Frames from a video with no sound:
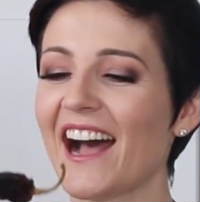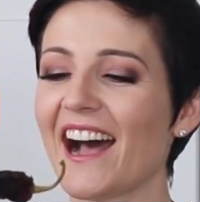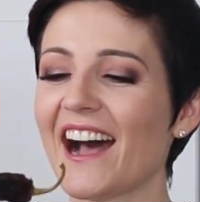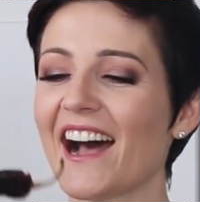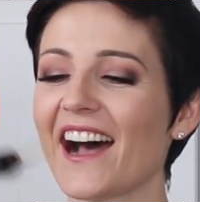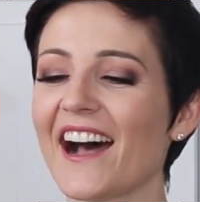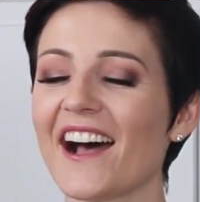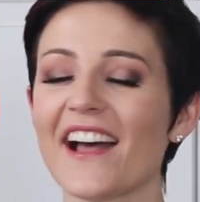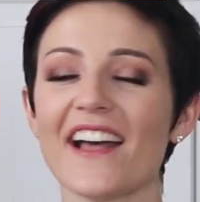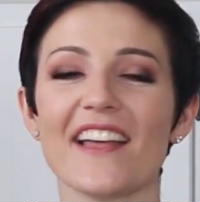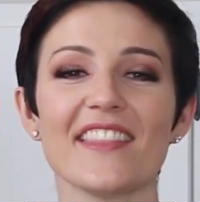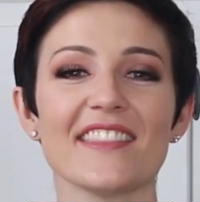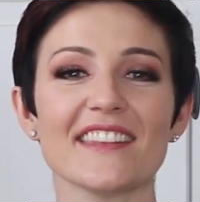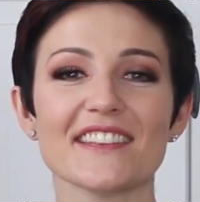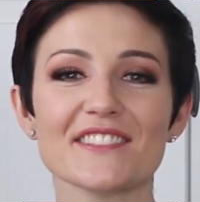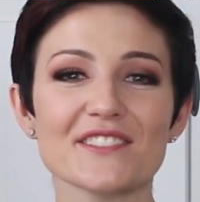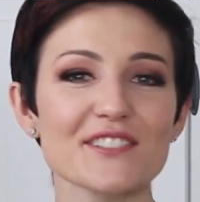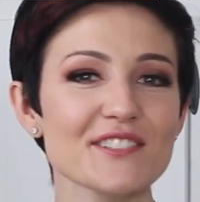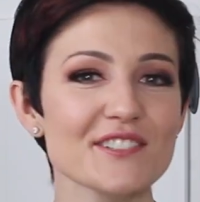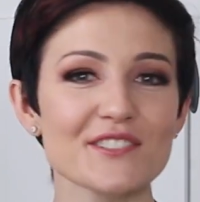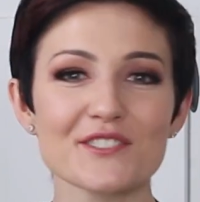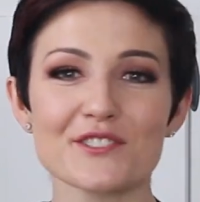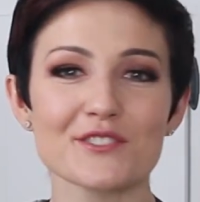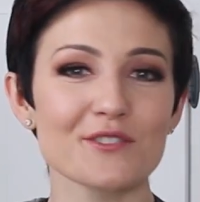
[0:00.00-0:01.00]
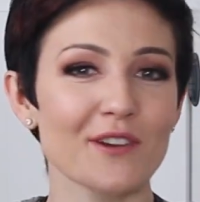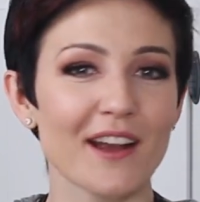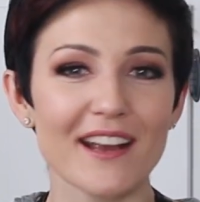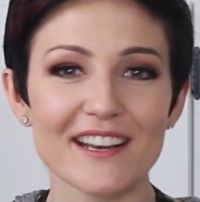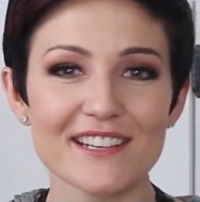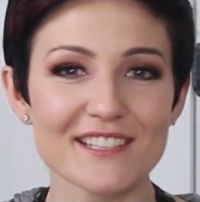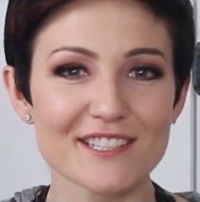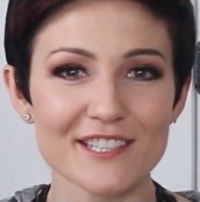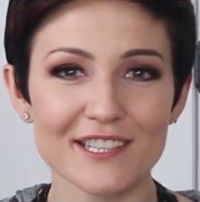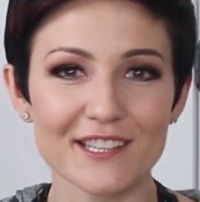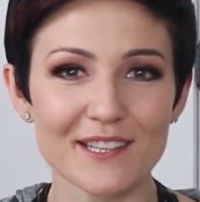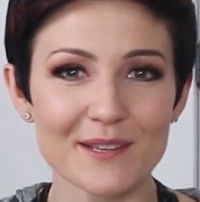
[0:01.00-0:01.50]
And these are just
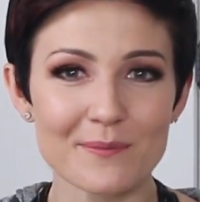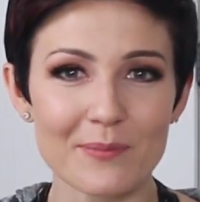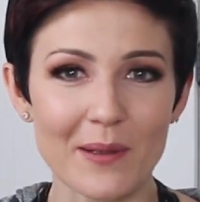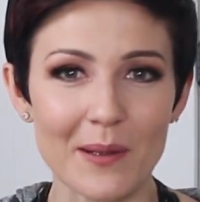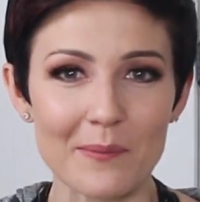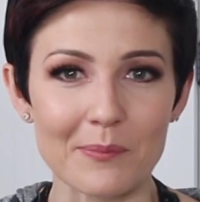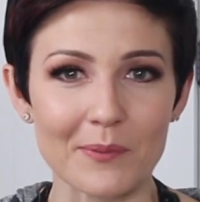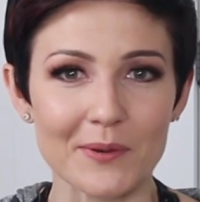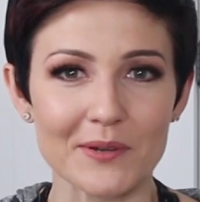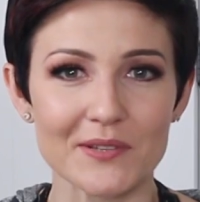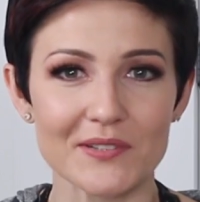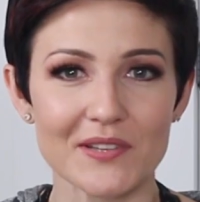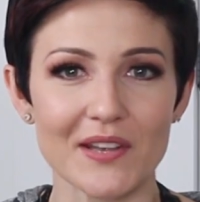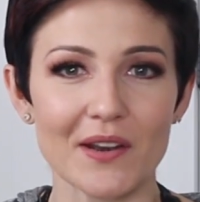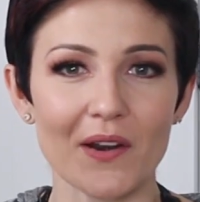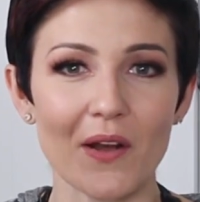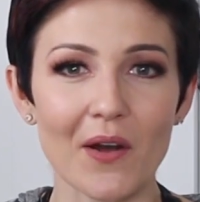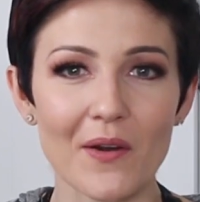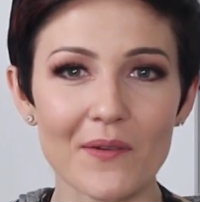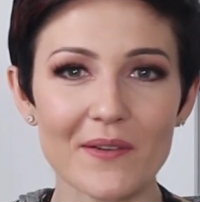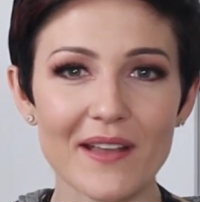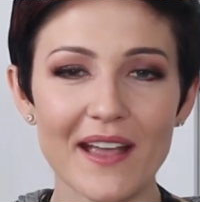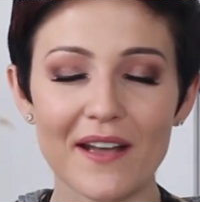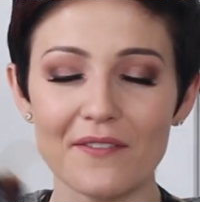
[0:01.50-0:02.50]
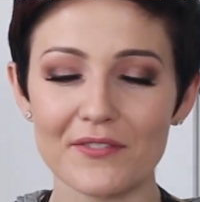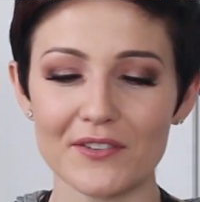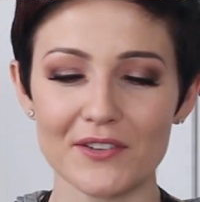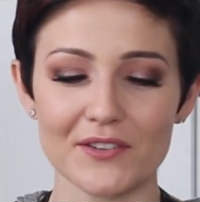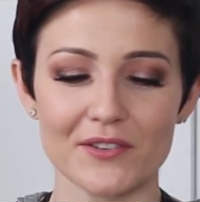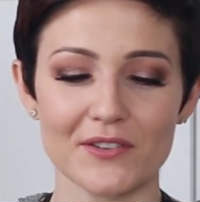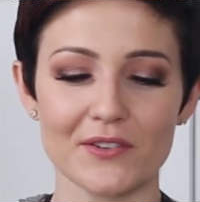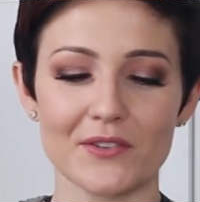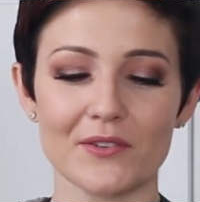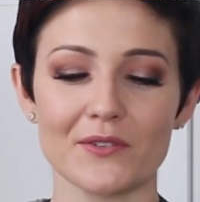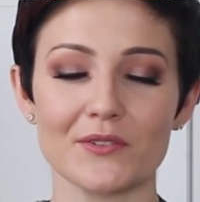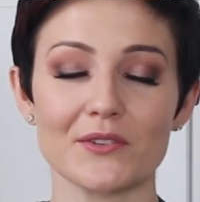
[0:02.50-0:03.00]
dried chili peppers. And all we have to
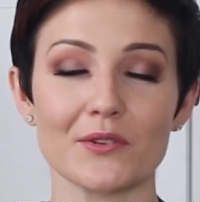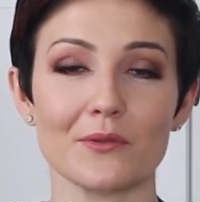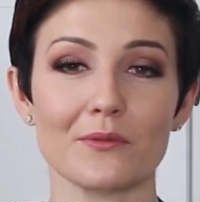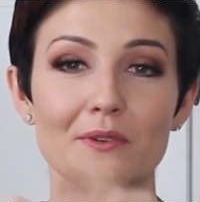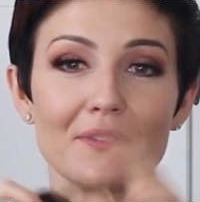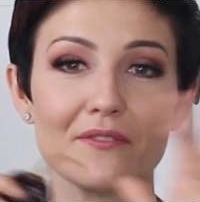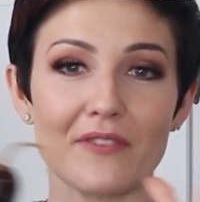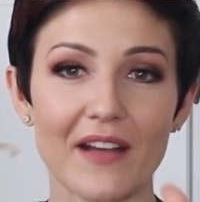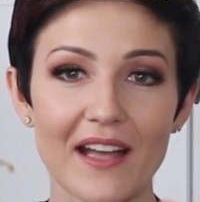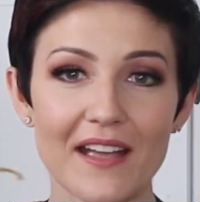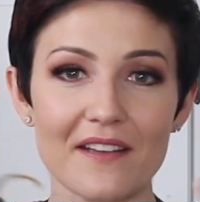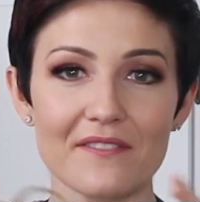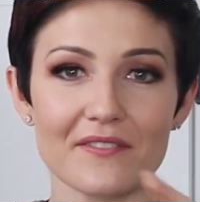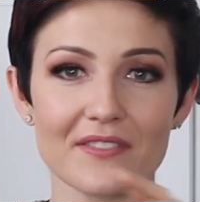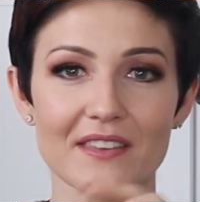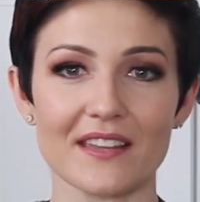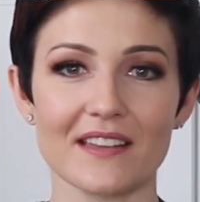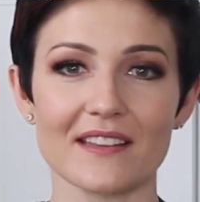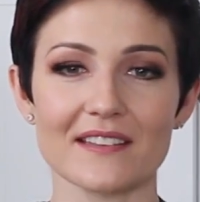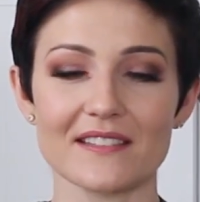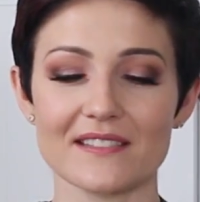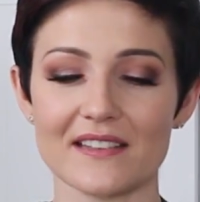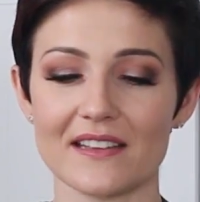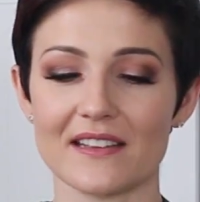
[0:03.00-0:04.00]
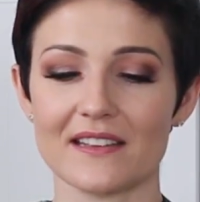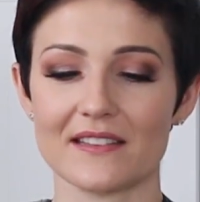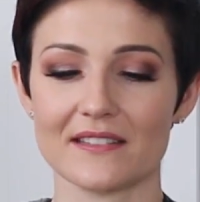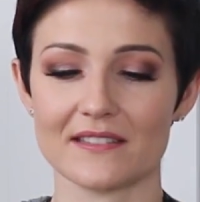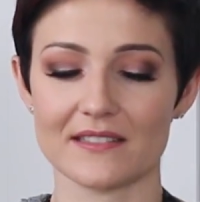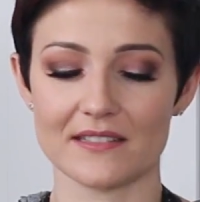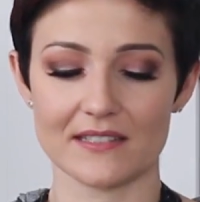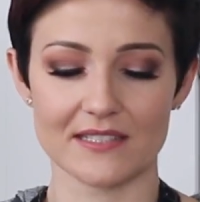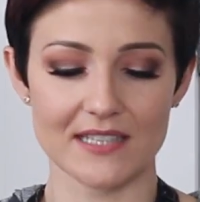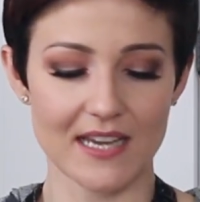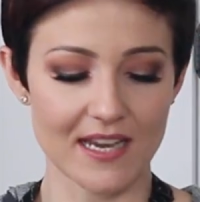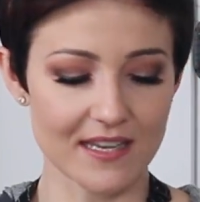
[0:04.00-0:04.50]
do to revive these
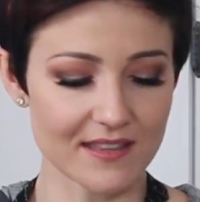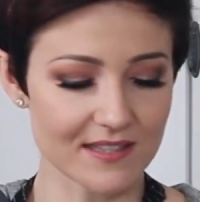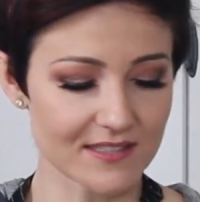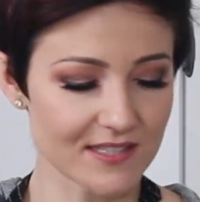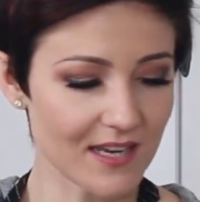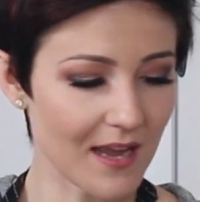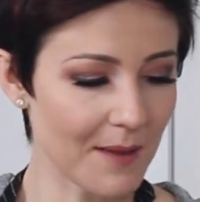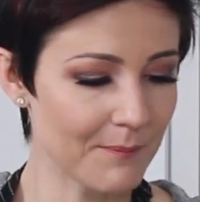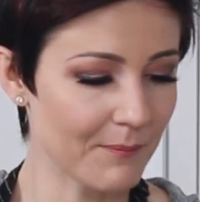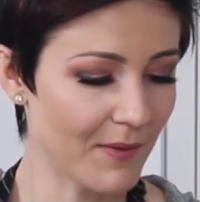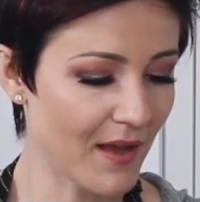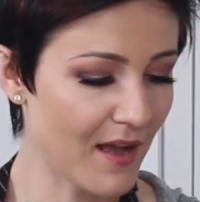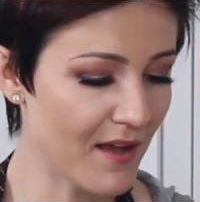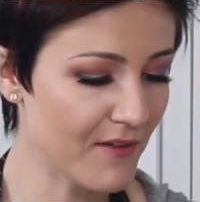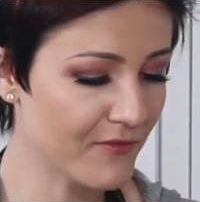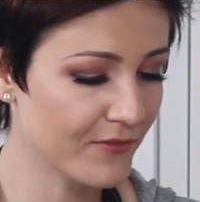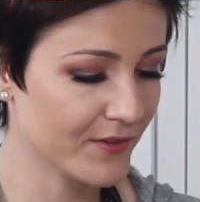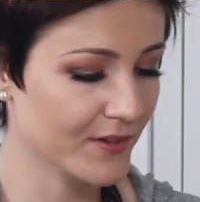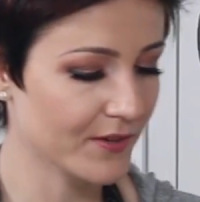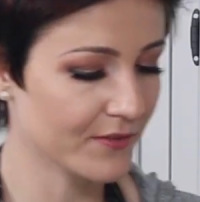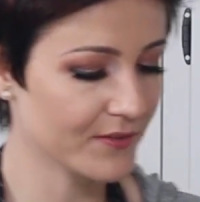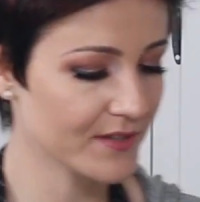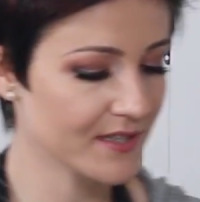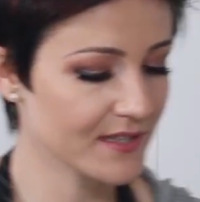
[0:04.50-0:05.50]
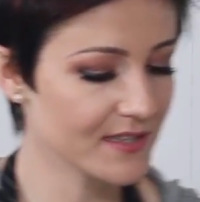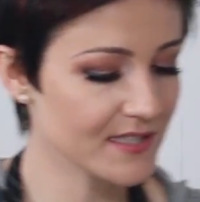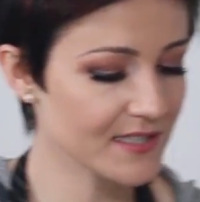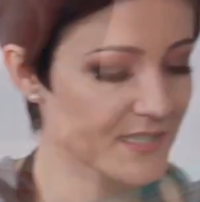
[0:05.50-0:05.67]
is take the top off. We don't need